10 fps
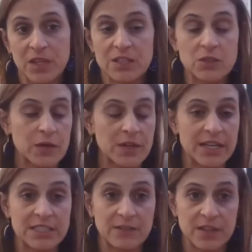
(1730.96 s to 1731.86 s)
is doing
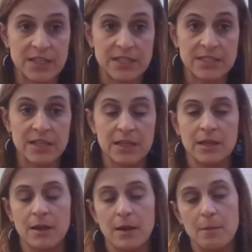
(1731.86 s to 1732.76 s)
activities
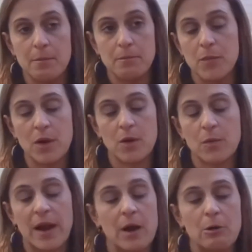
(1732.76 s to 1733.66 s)

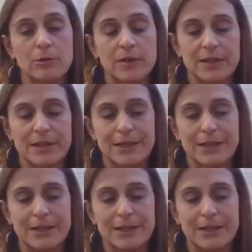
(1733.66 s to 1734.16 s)
around